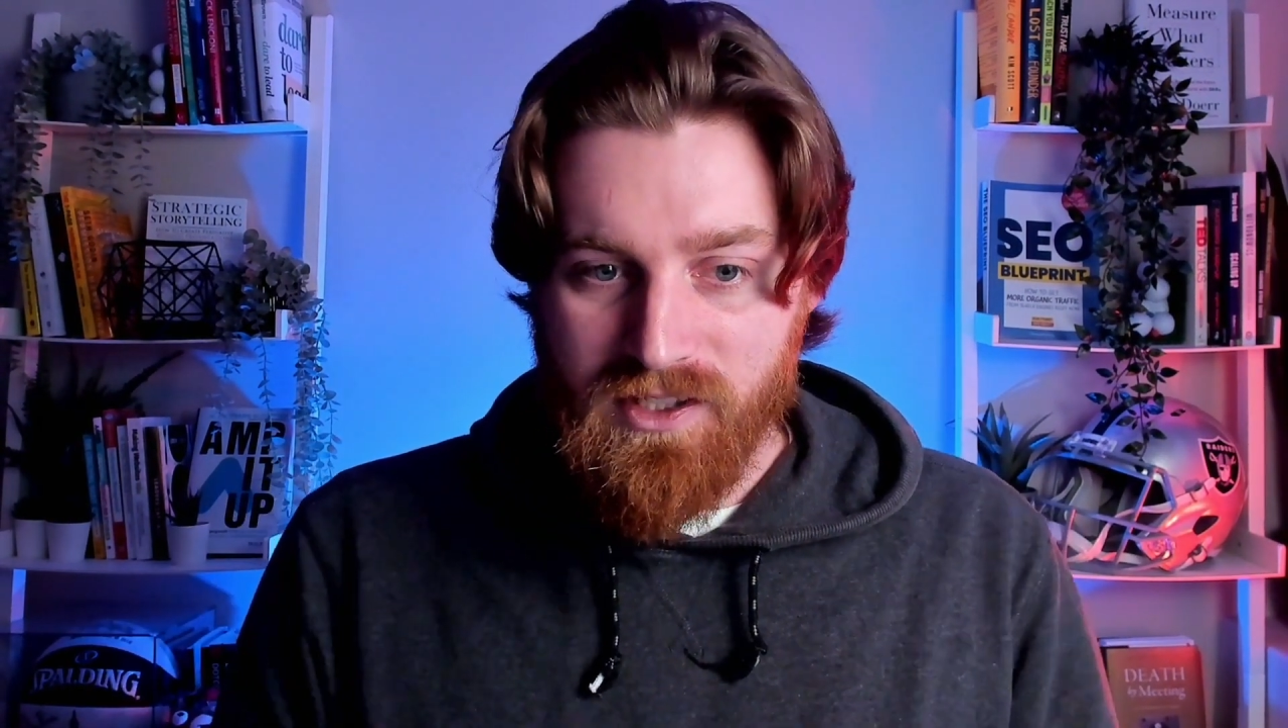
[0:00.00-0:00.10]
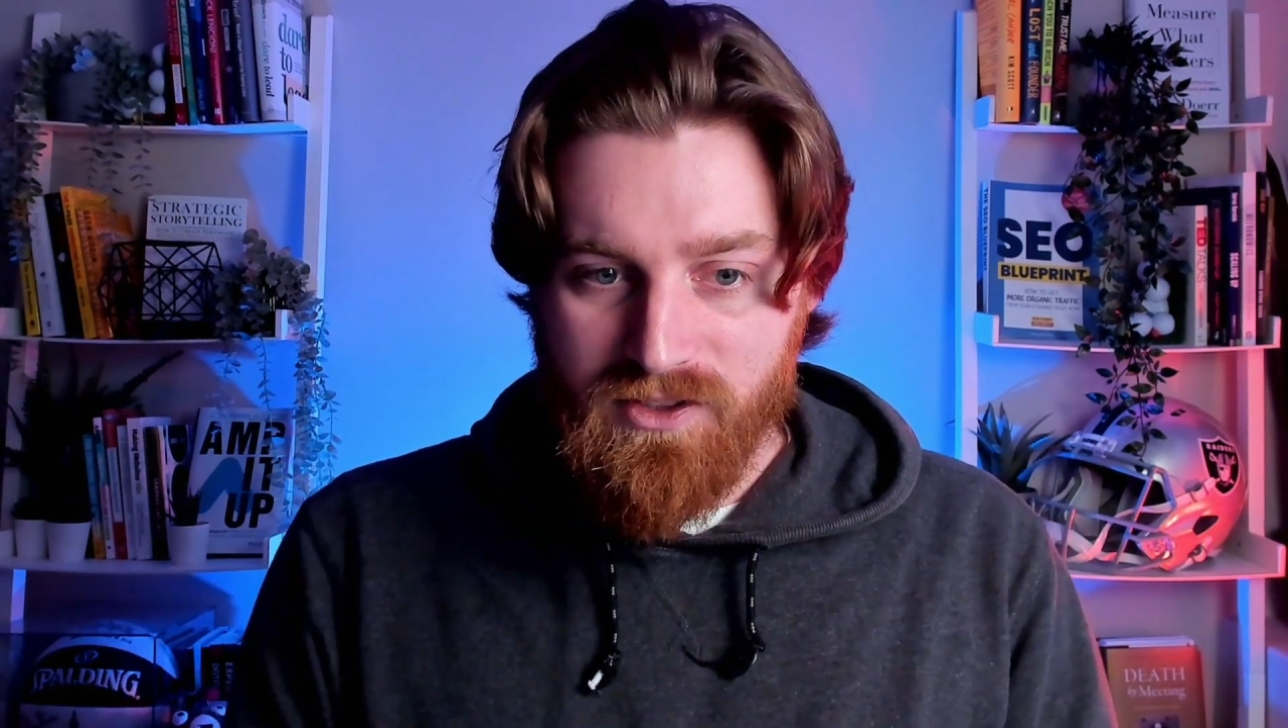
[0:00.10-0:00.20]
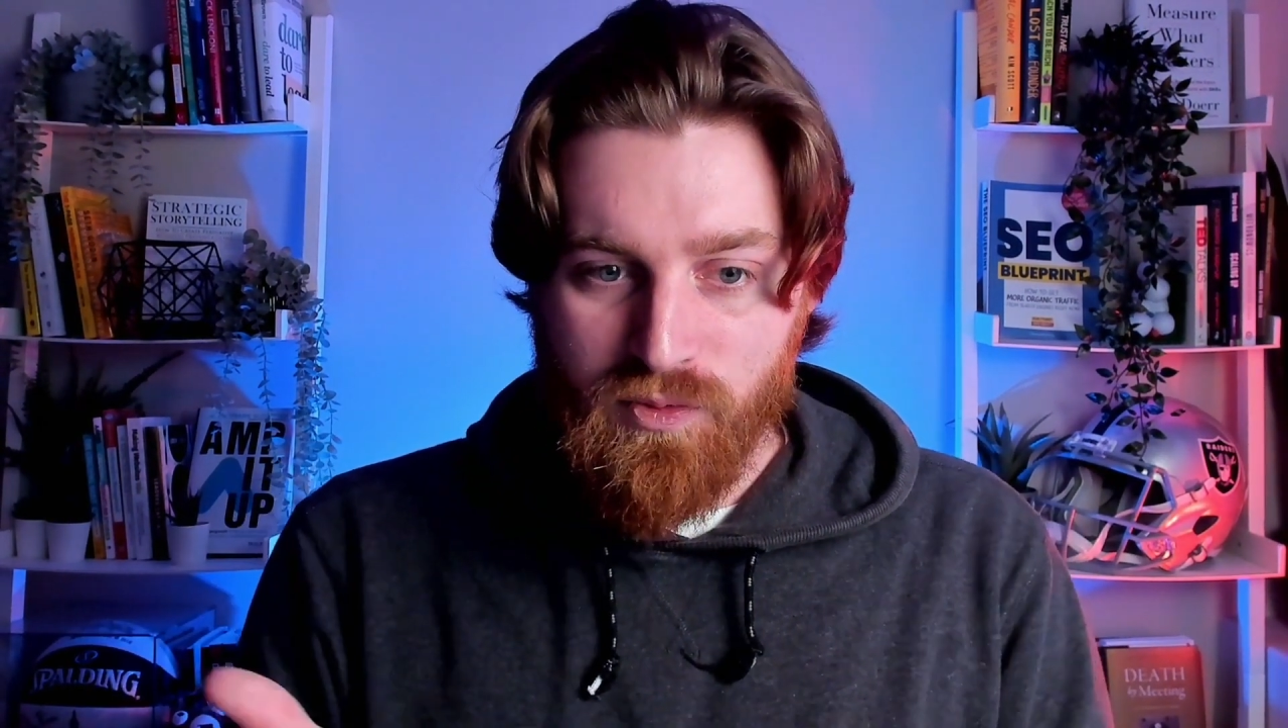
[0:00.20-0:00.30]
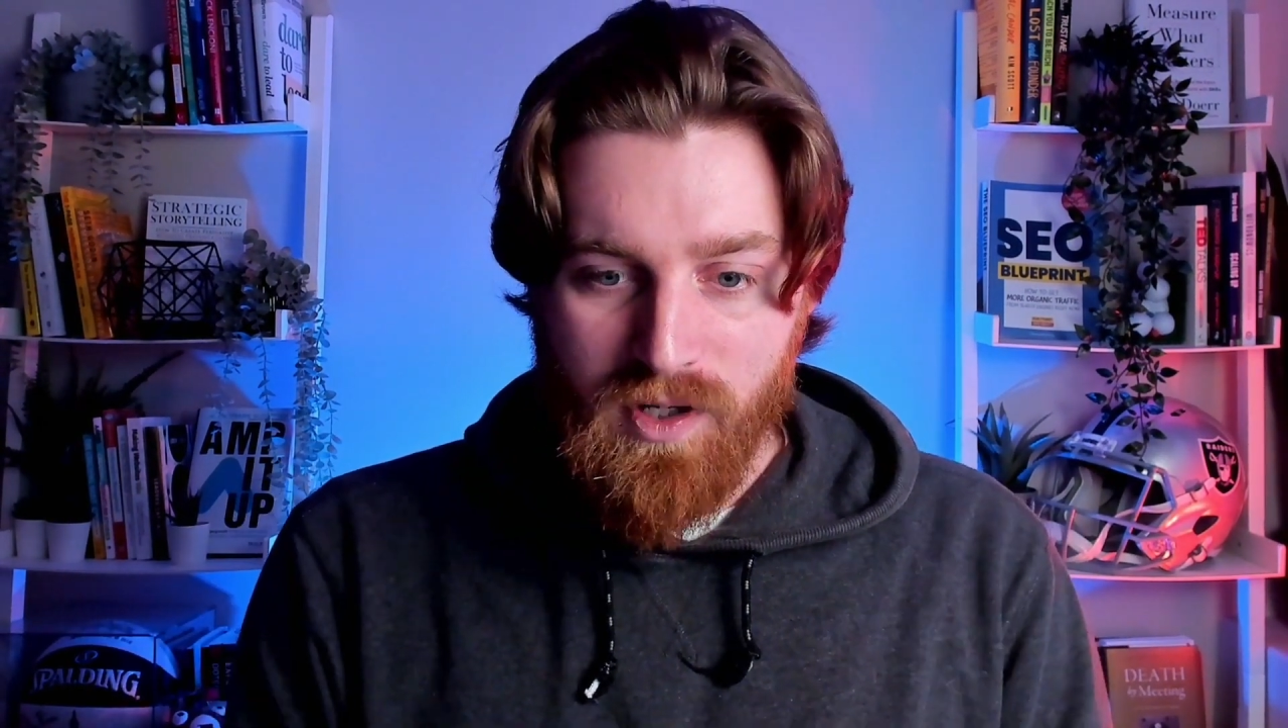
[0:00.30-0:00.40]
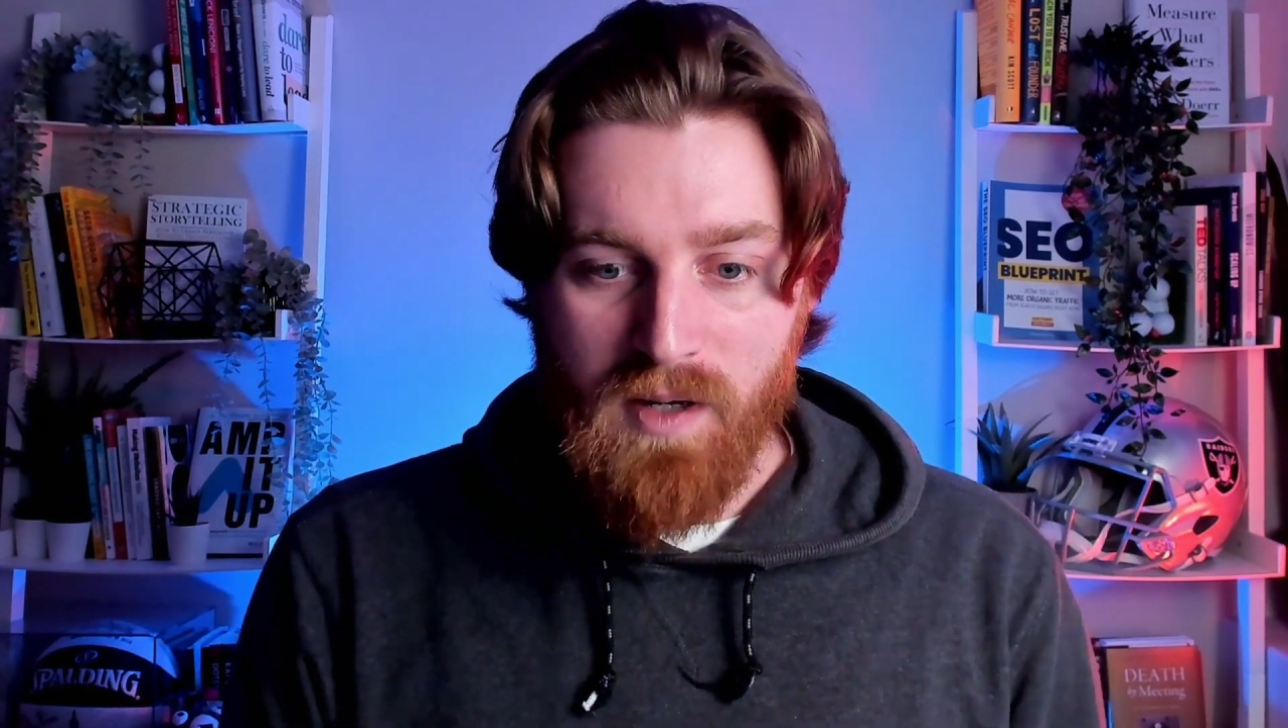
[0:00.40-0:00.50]
This
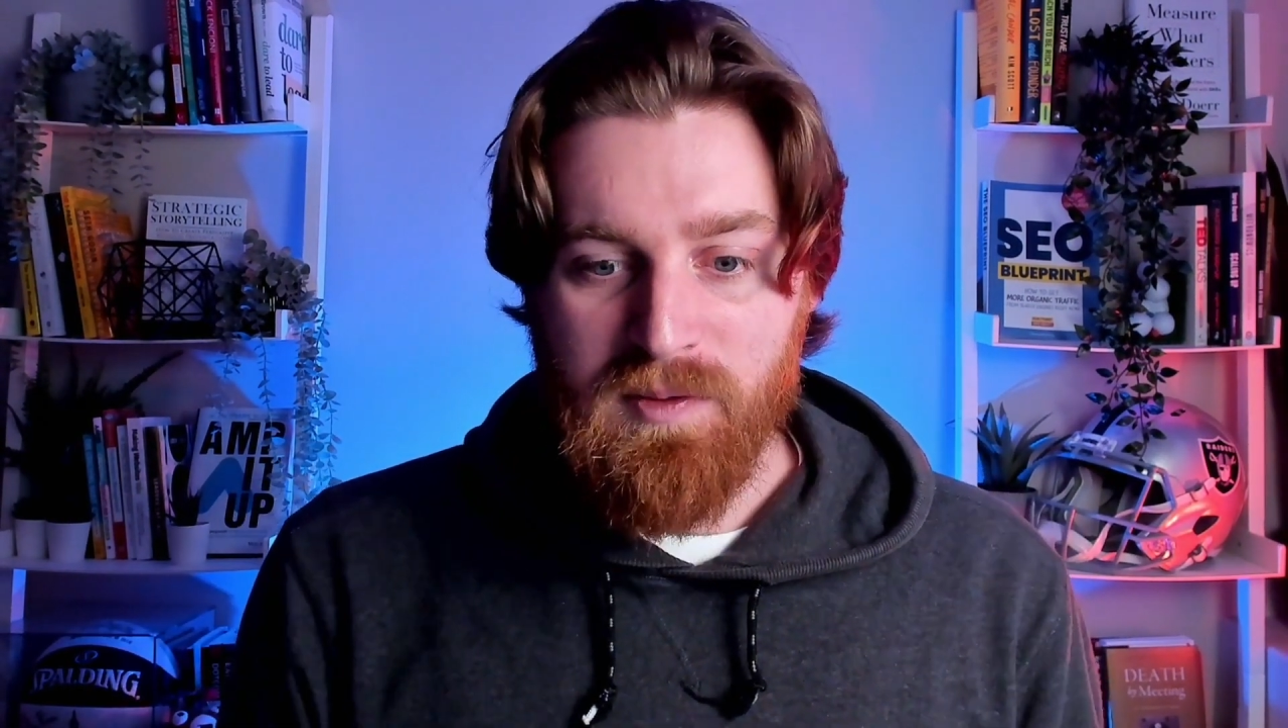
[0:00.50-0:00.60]
is where I'm